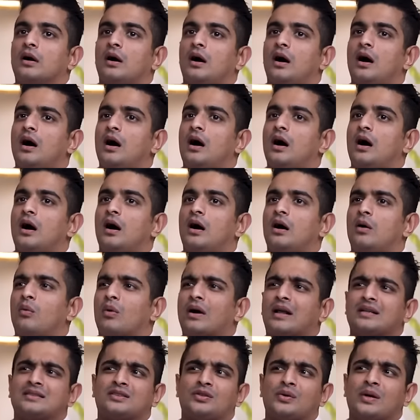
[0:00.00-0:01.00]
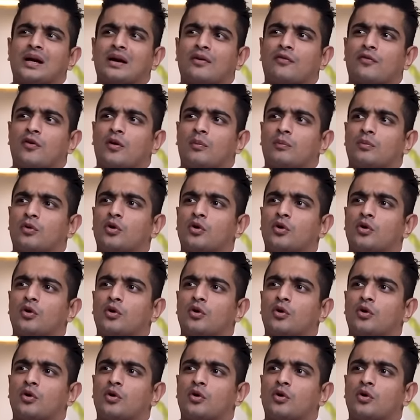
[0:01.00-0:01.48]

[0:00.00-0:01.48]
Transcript: What else do you get it from?